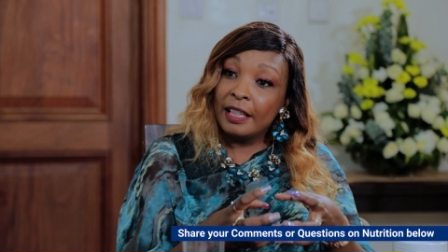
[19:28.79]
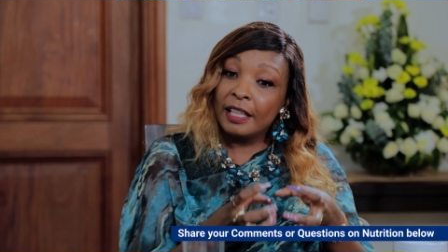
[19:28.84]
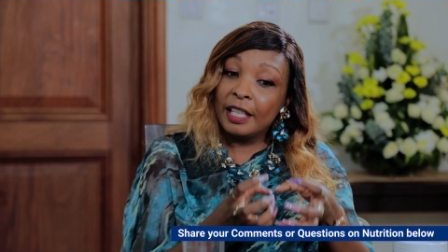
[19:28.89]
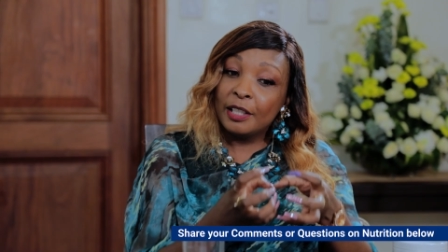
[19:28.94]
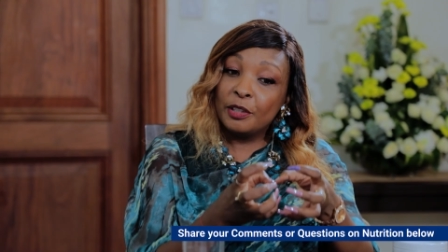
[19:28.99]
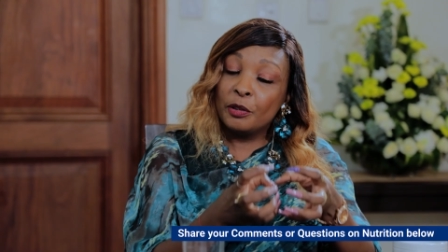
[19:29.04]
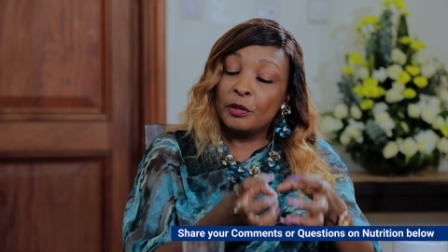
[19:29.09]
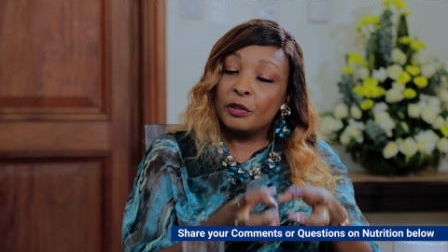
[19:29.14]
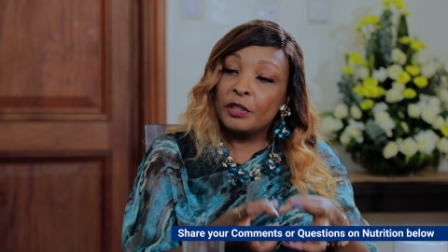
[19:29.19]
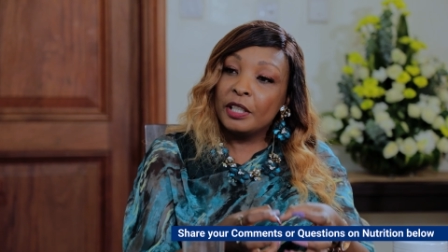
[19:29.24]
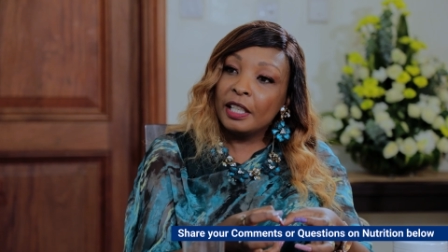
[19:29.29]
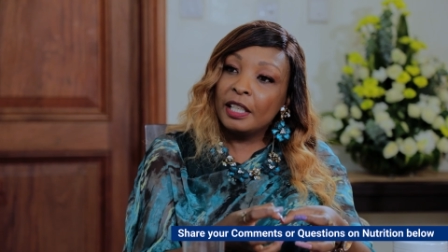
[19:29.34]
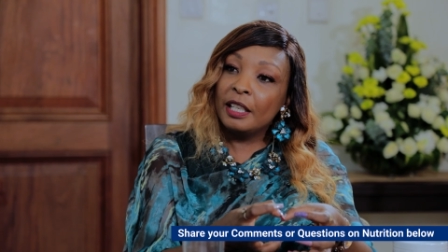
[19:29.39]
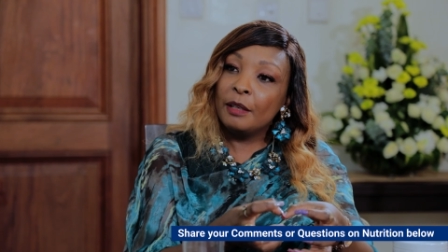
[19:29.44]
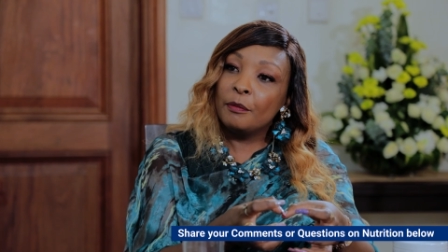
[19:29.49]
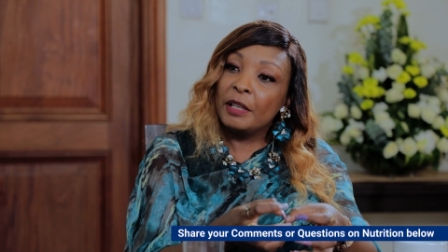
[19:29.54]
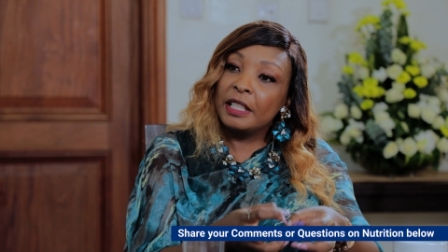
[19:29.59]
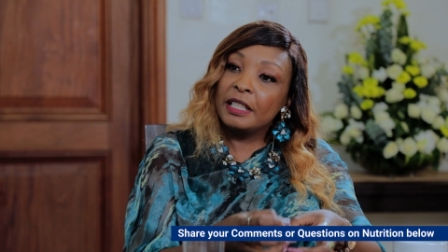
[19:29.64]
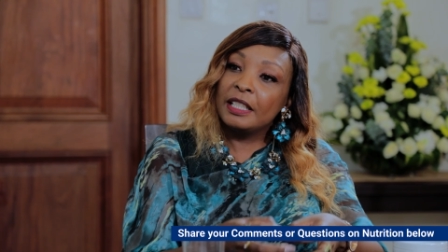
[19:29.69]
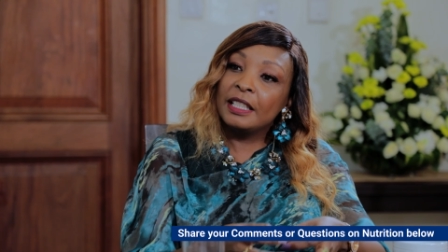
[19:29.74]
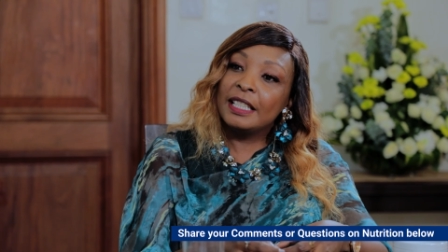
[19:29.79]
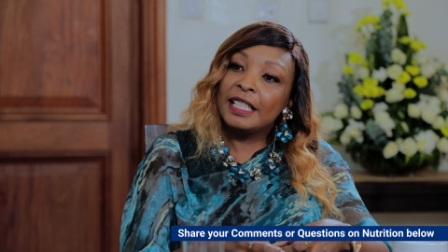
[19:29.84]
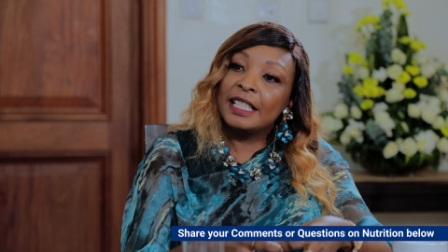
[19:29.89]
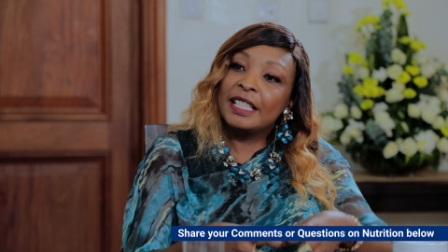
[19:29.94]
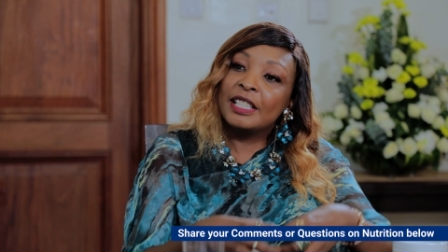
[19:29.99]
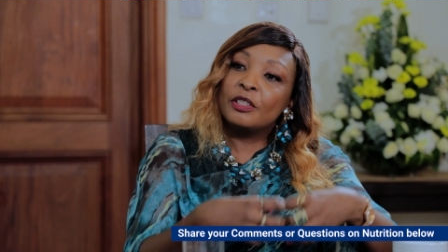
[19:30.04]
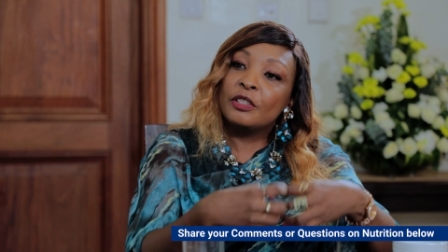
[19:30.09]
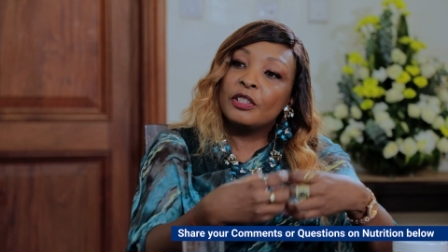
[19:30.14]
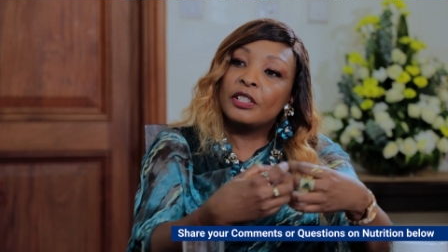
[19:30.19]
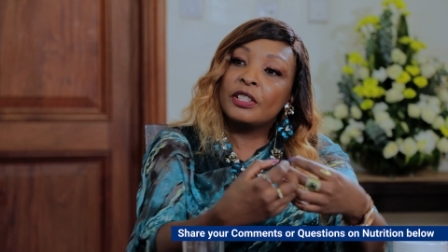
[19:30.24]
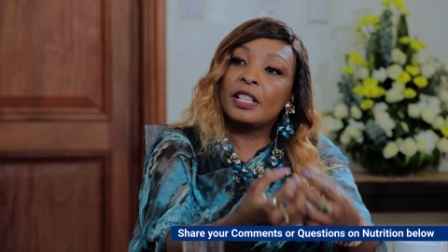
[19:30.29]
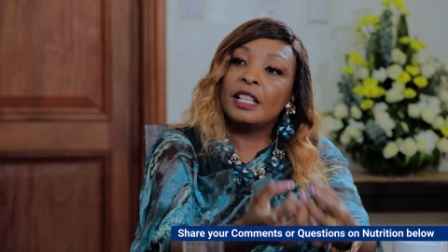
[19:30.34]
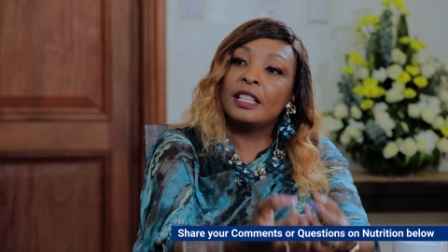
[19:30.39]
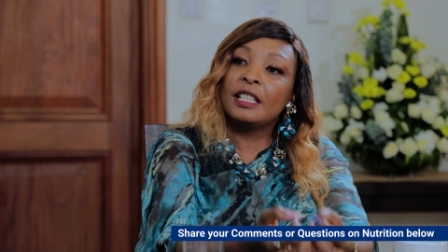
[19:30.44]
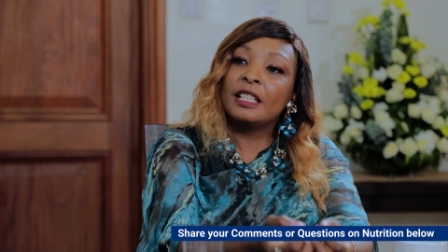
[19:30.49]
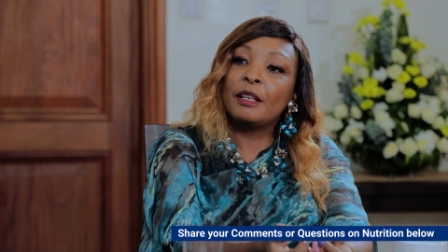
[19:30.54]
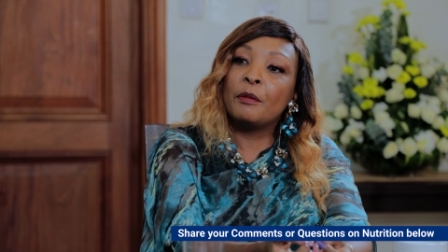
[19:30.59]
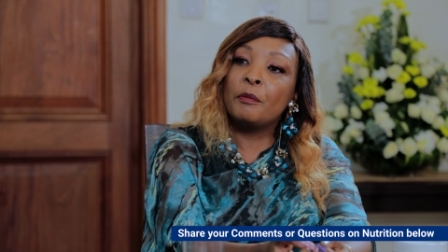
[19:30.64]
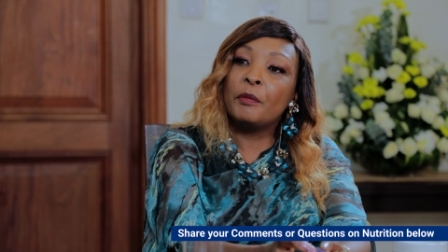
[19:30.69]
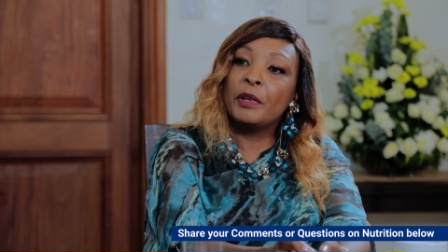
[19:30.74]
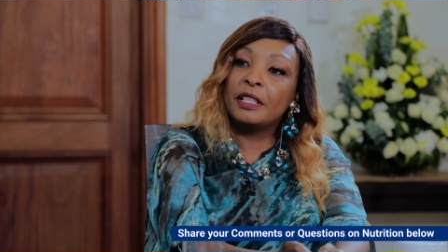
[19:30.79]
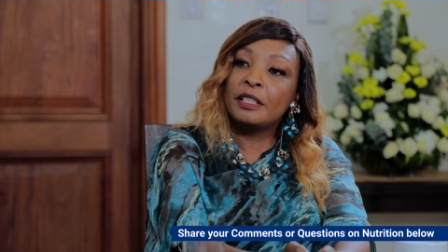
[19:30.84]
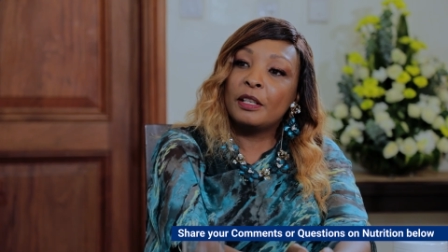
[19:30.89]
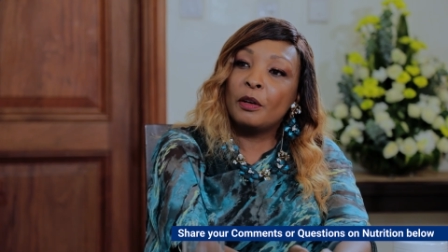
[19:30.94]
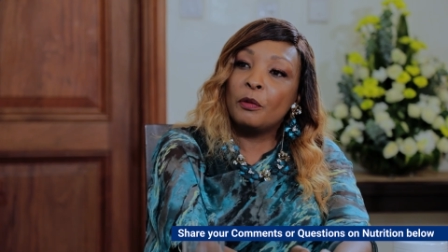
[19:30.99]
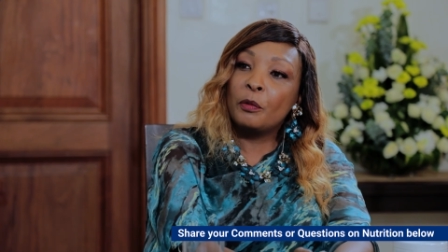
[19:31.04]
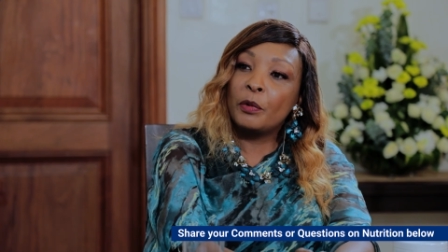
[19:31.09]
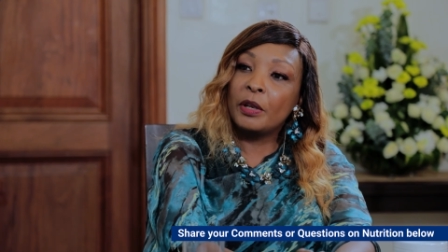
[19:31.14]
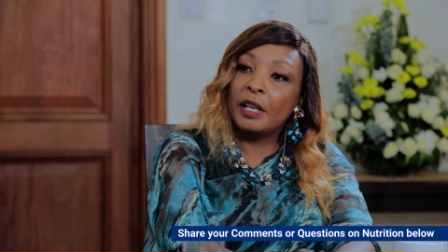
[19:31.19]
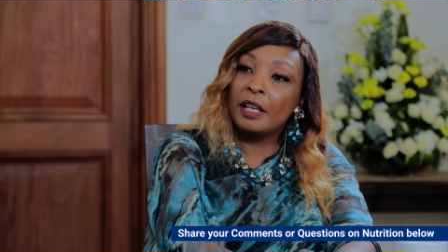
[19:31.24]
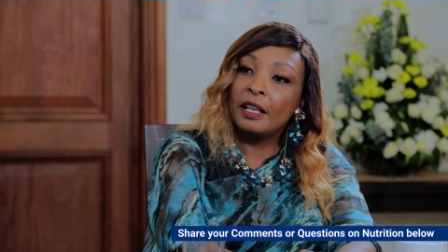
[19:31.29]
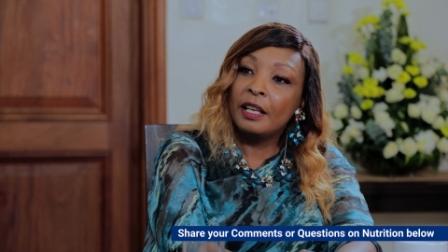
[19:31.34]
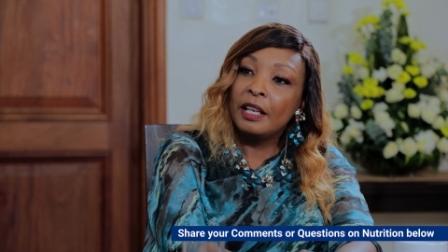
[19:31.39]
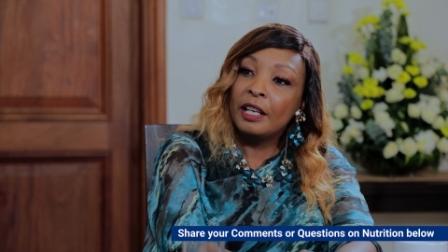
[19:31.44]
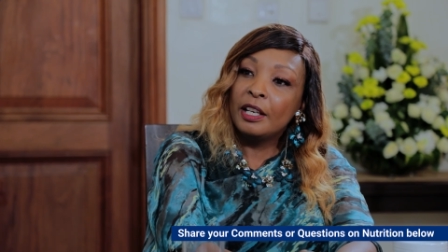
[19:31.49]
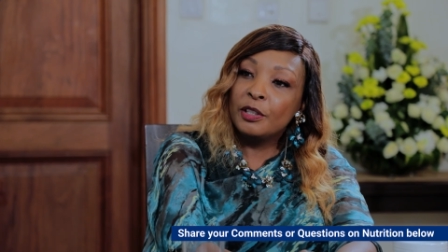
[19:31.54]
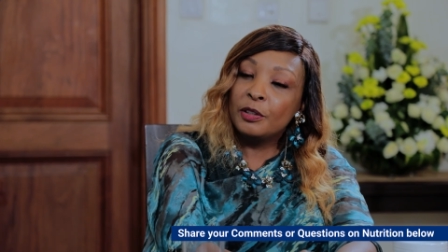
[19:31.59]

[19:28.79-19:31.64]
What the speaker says: that you're taking, but it is treated in a better way.